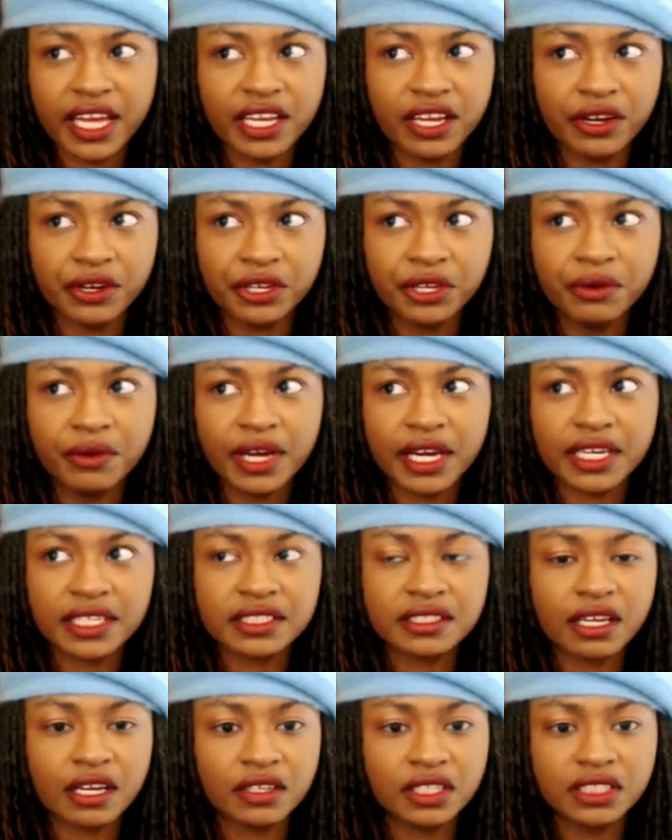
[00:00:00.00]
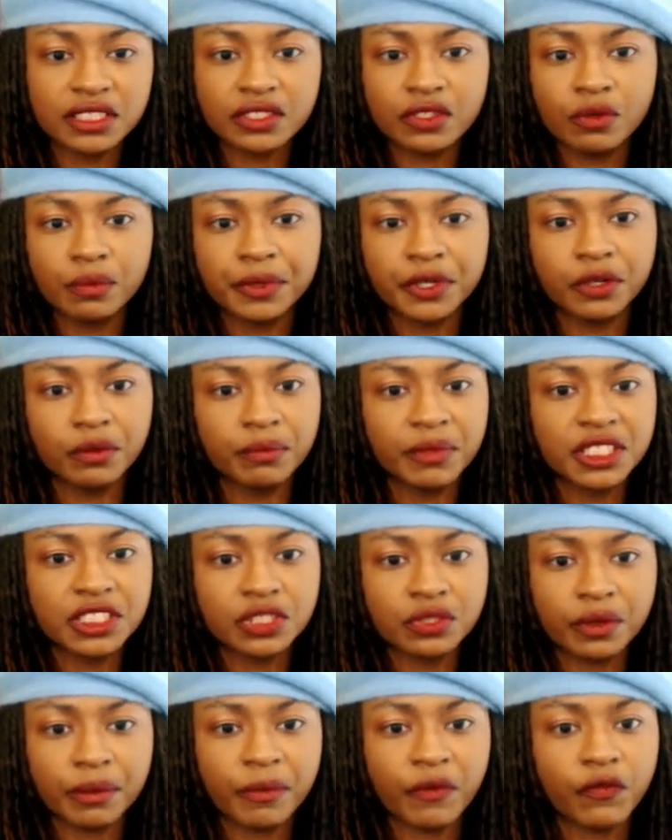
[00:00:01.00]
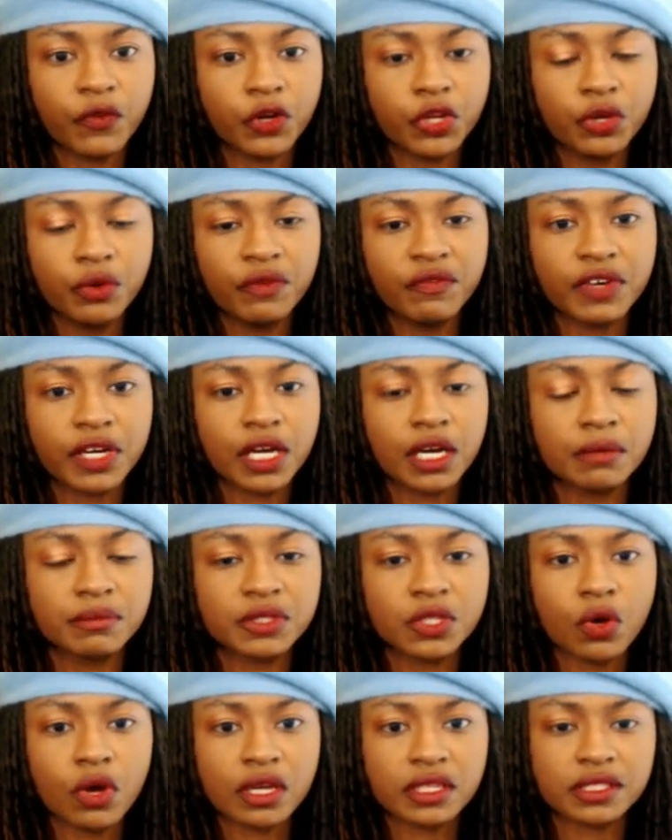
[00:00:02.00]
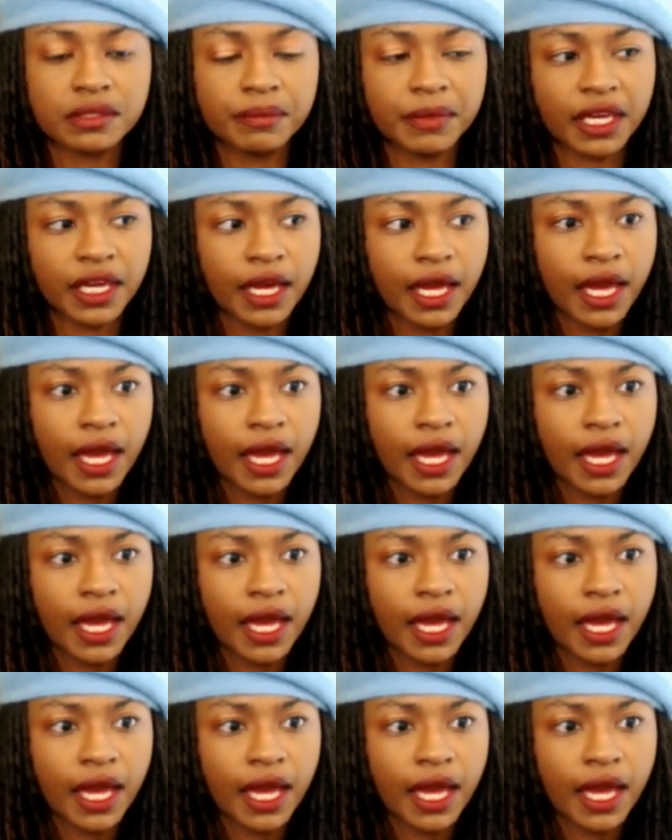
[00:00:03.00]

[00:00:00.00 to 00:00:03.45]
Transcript: yo, you gotta solve this Scooby-Doo mystery before you even come talk to me.